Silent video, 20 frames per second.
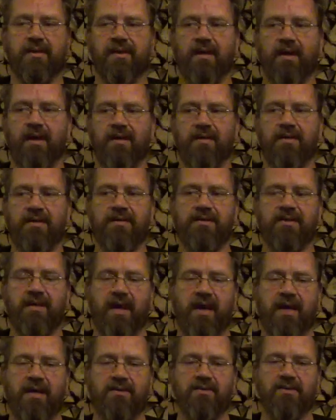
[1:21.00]
And these
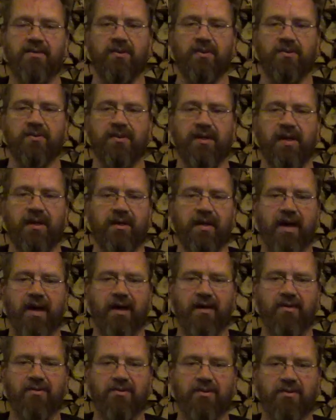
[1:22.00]
assholes like
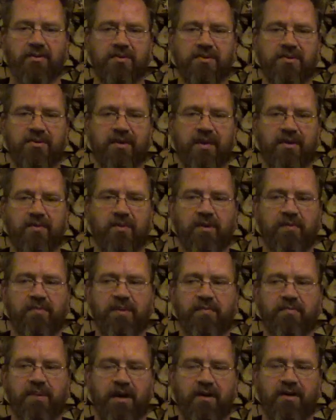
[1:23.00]
Andrews, they will
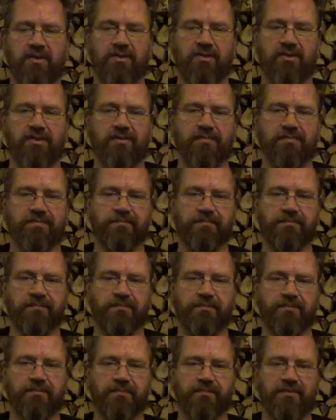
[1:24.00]
be punished.
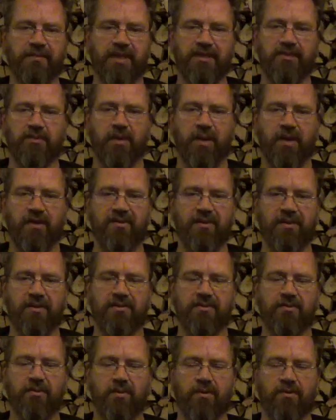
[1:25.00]
That's what I think
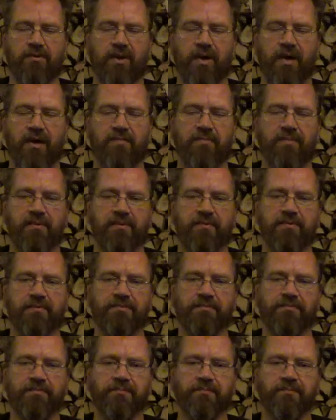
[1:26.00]
is going to happen.
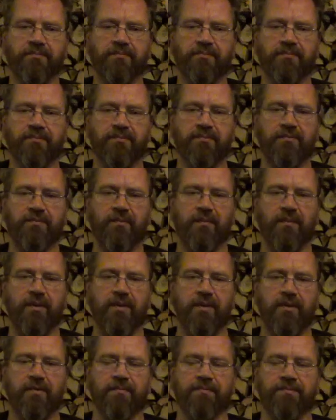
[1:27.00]

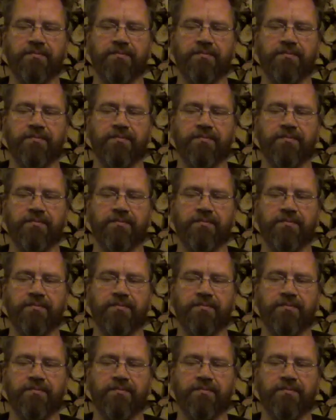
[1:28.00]
Yeah.